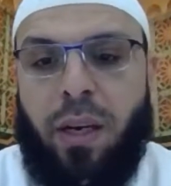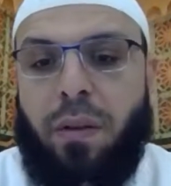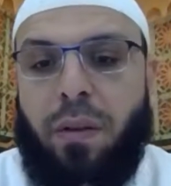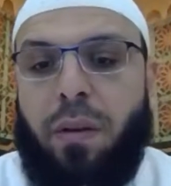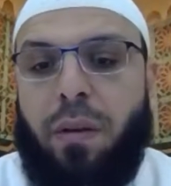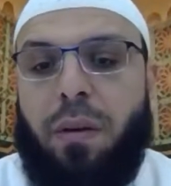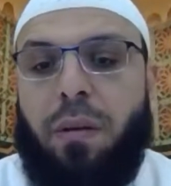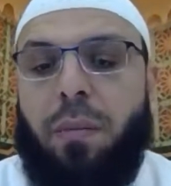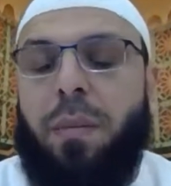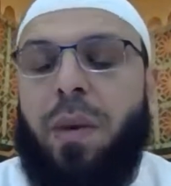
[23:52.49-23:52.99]

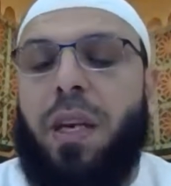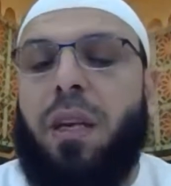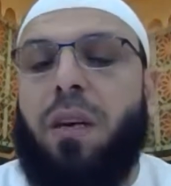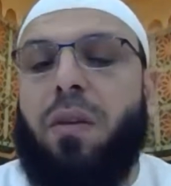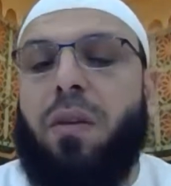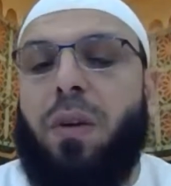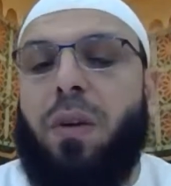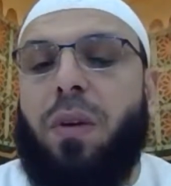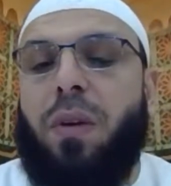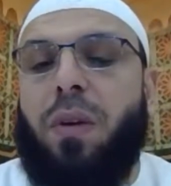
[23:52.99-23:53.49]
There are many
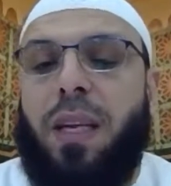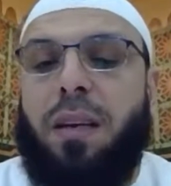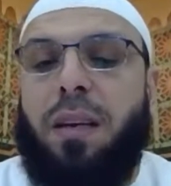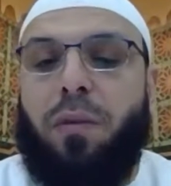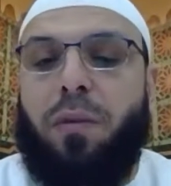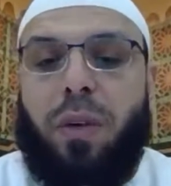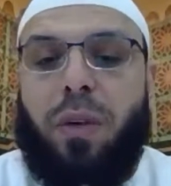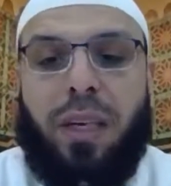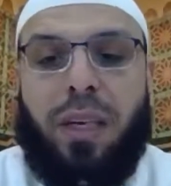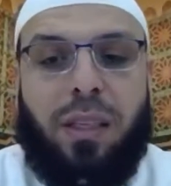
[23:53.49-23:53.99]

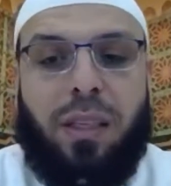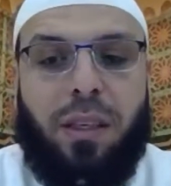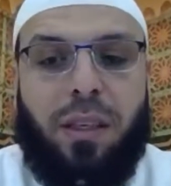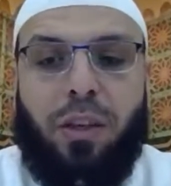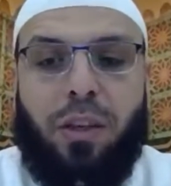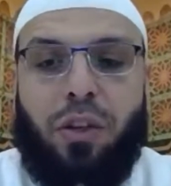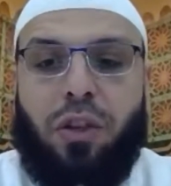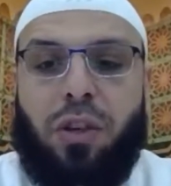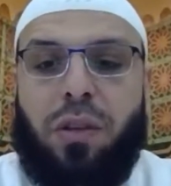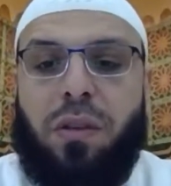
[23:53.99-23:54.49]
relief
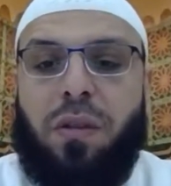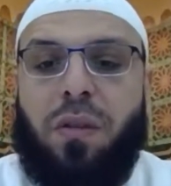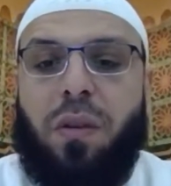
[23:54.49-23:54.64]
organizations.